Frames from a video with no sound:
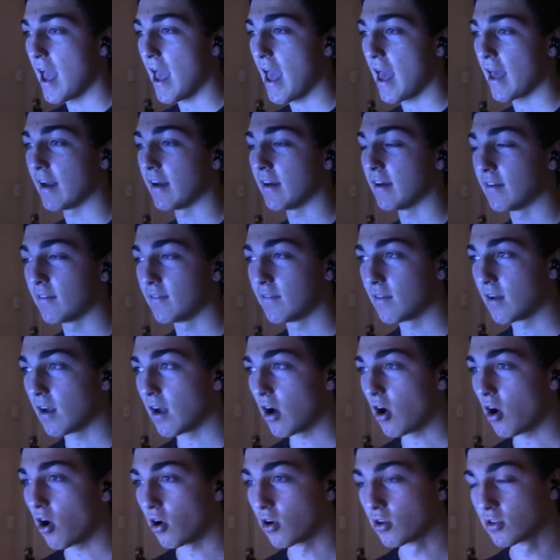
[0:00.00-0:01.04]
And
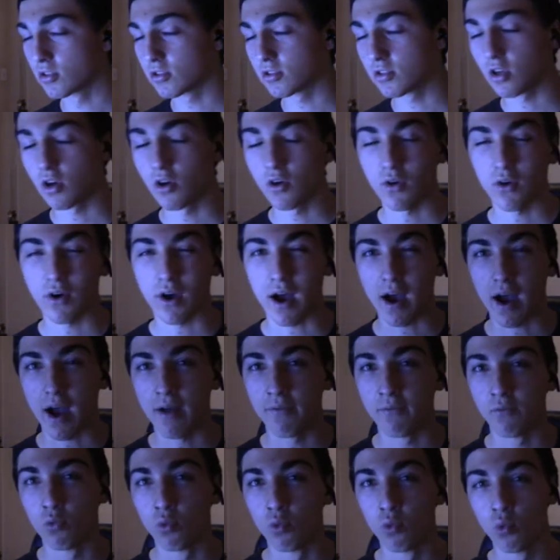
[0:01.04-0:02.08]
also,
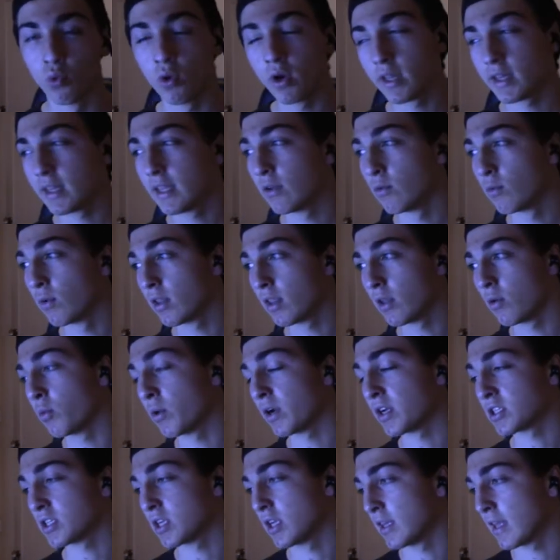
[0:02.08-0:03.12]
I'm really
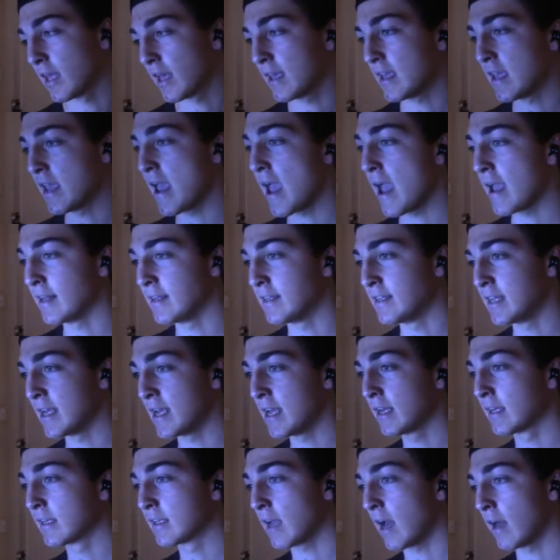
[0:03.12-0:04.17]
wishing that EA
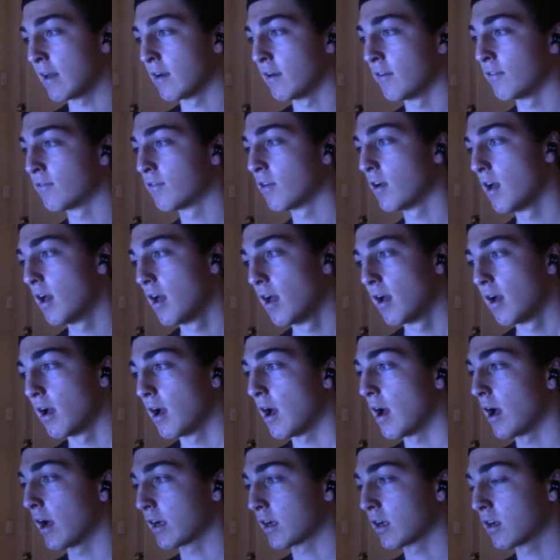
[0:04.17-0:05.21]
did kind of
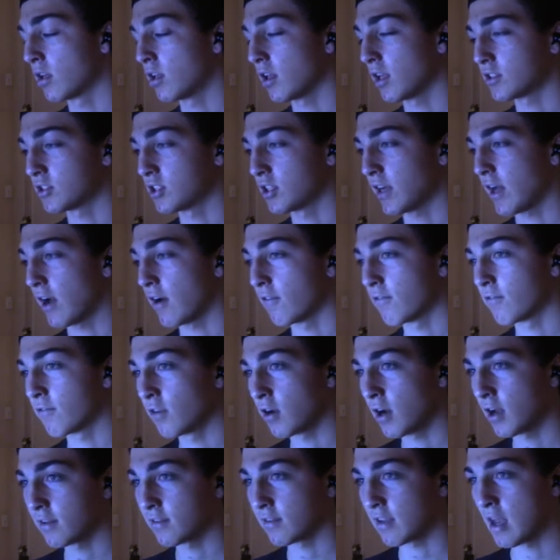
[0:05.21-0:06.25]
clutch it out
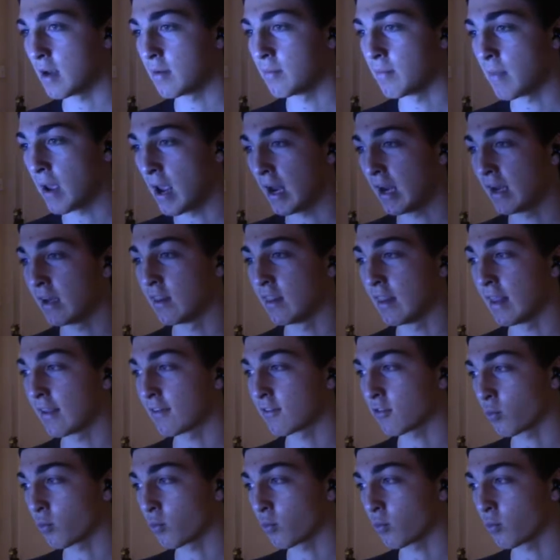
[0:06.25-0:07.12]
for us and made this